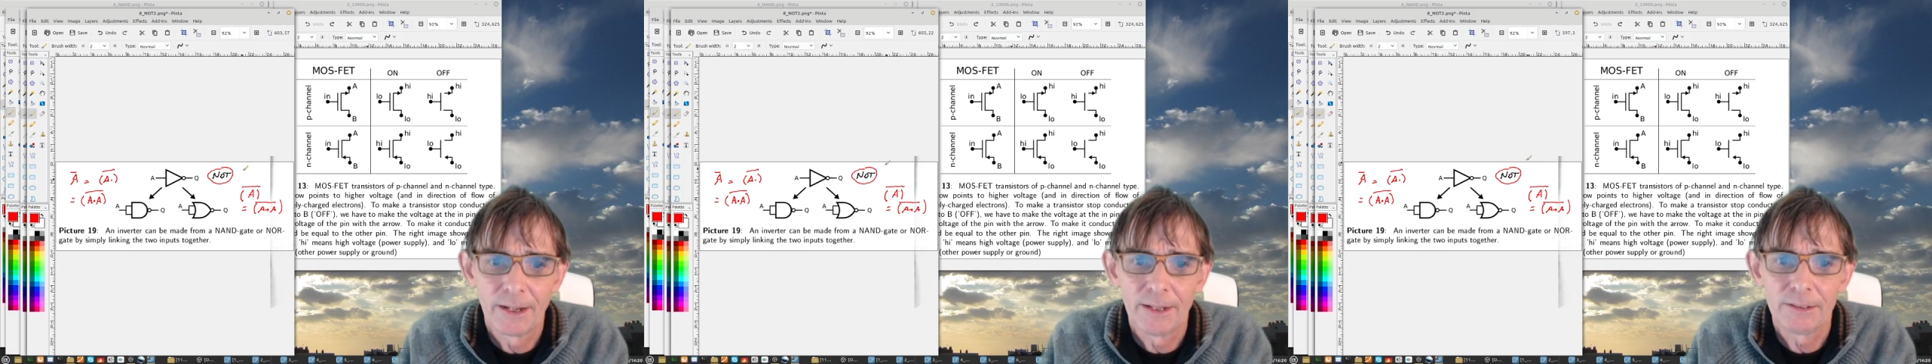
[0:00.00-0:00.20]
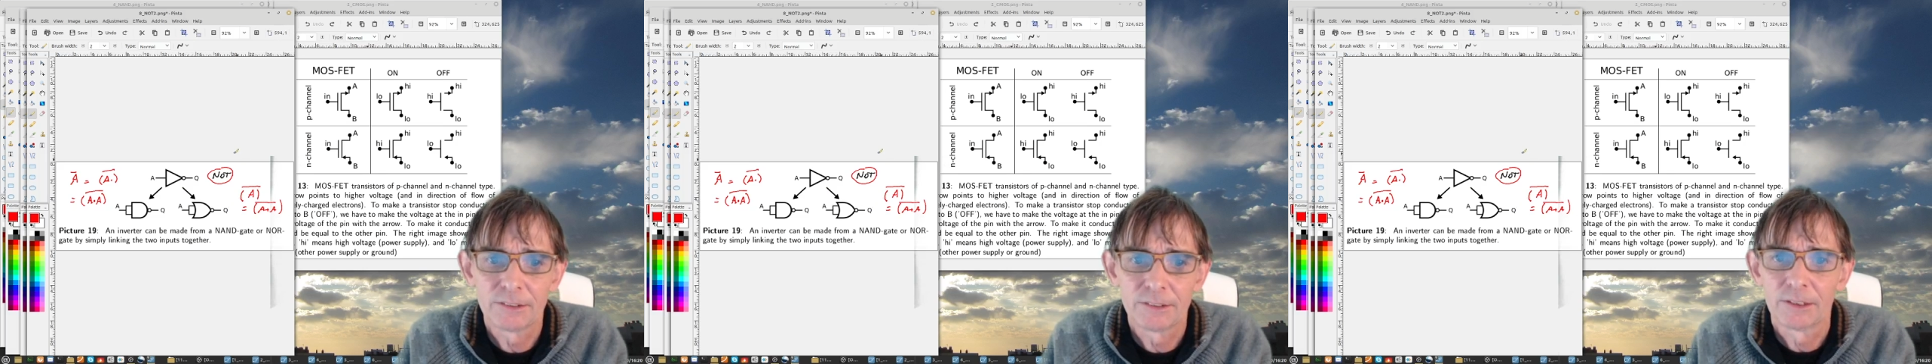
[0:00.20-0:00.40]

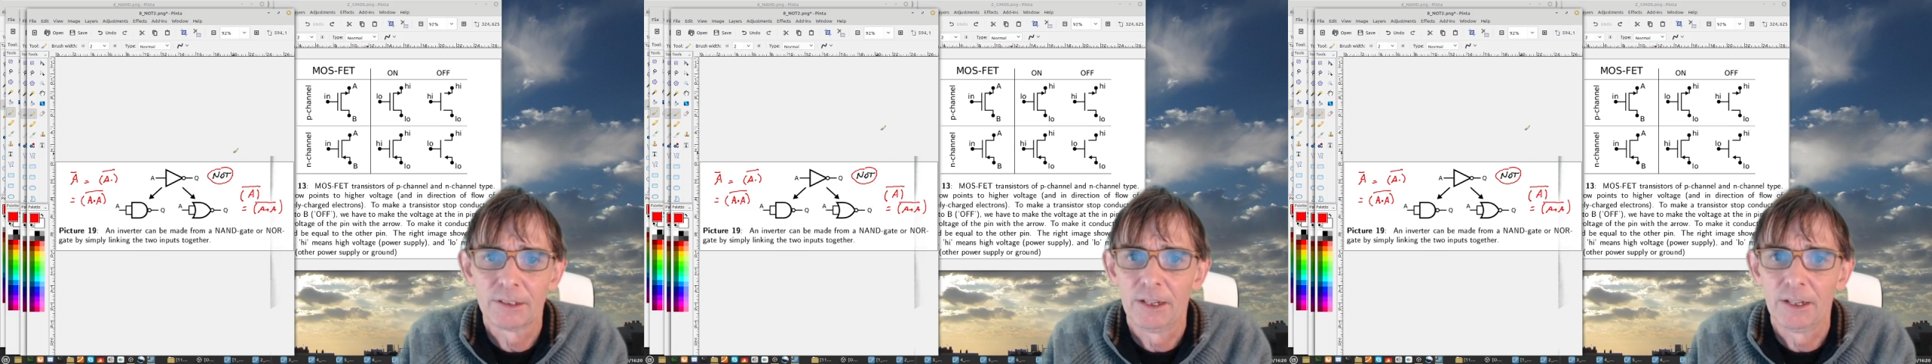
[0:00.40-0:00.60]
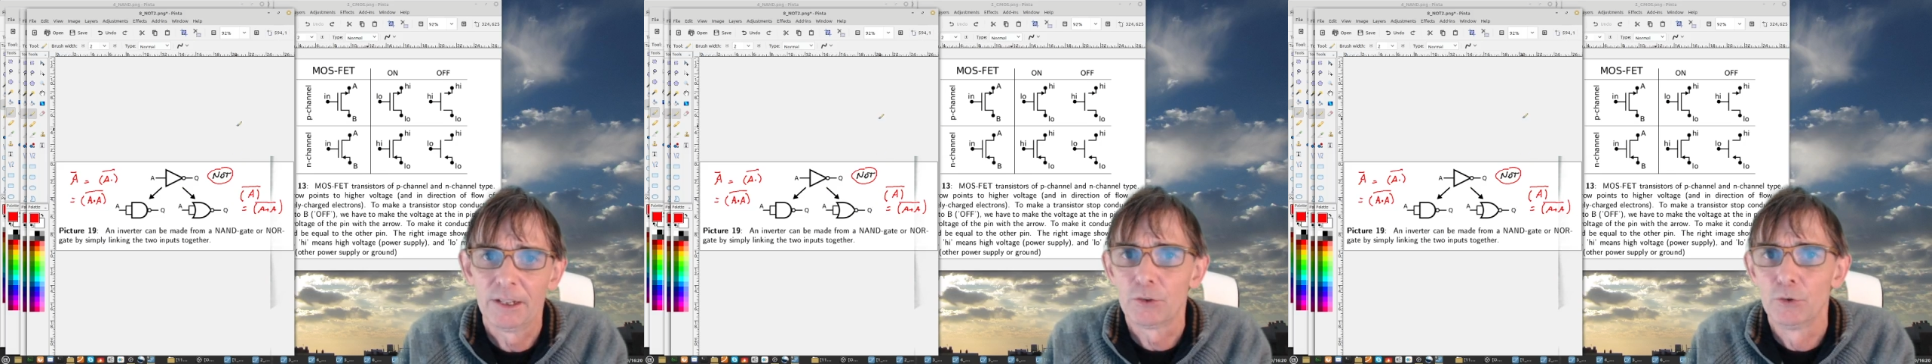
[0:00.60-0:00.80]
gates
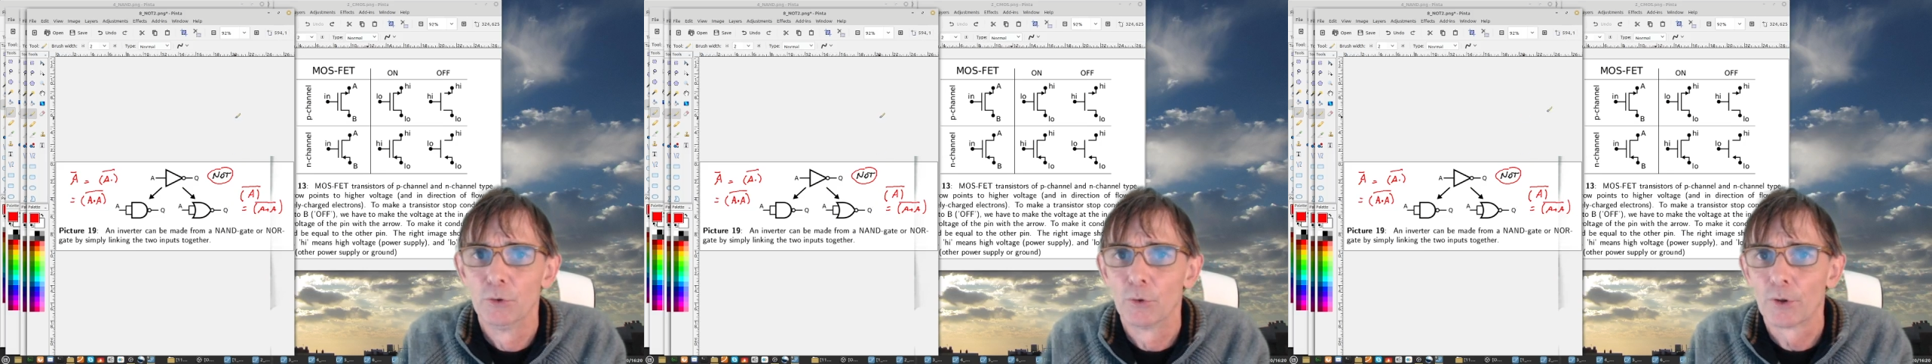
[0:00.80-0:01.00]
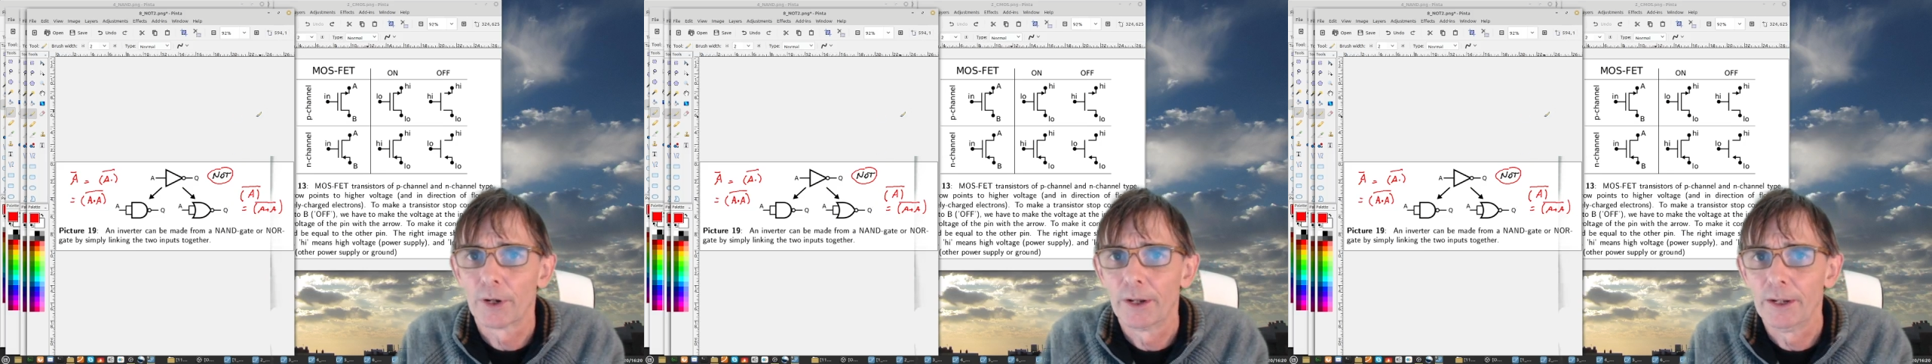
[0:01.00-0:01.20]
and
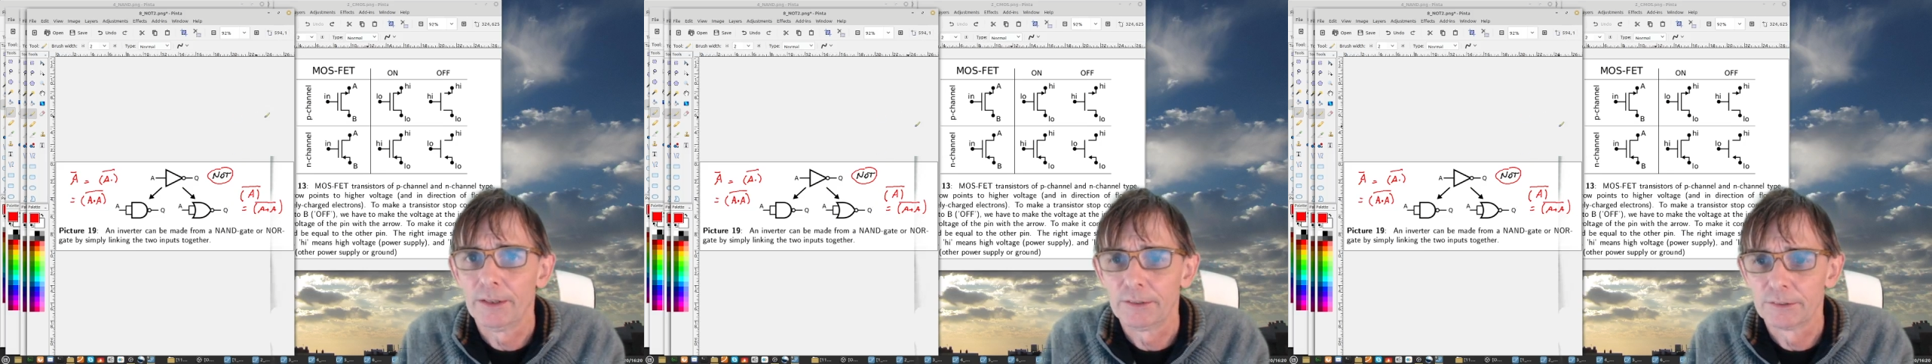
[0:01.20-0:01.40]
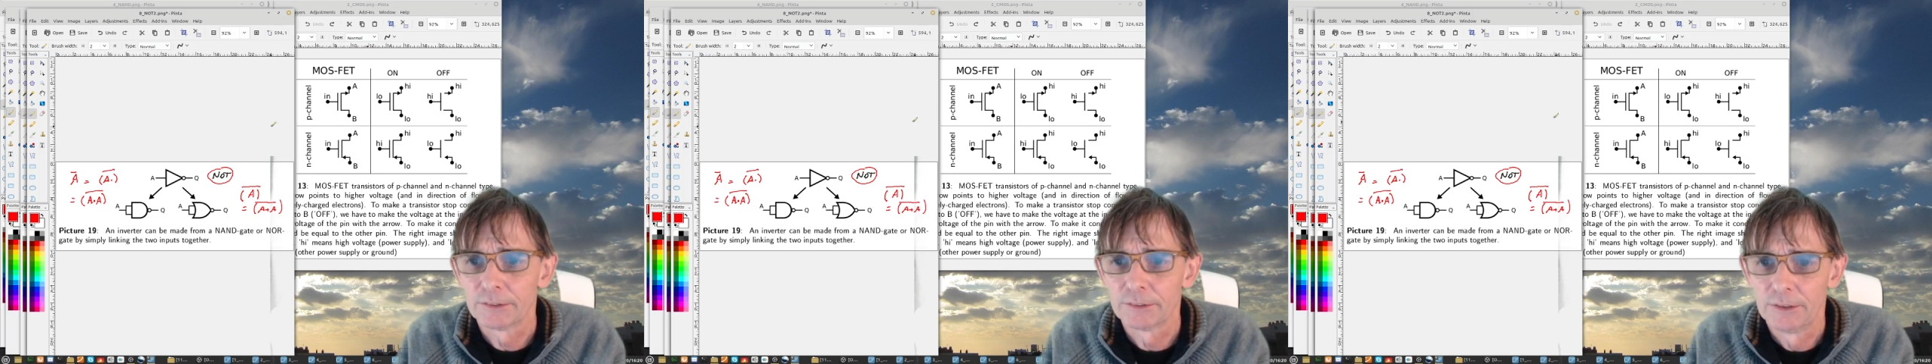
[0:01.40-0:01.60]
NOR
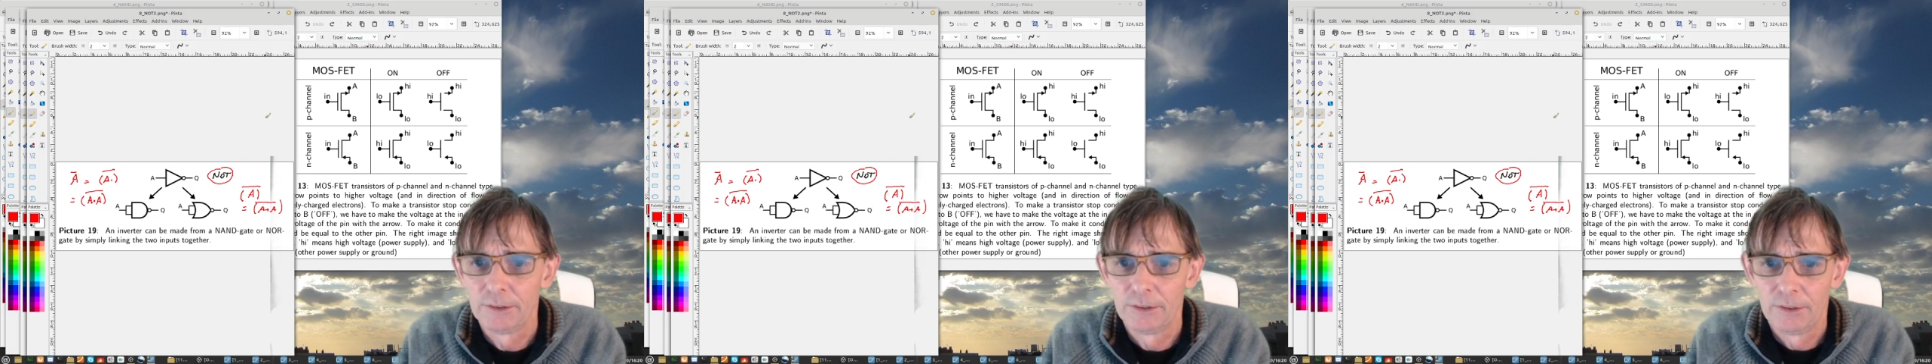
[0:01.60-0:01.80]
gates.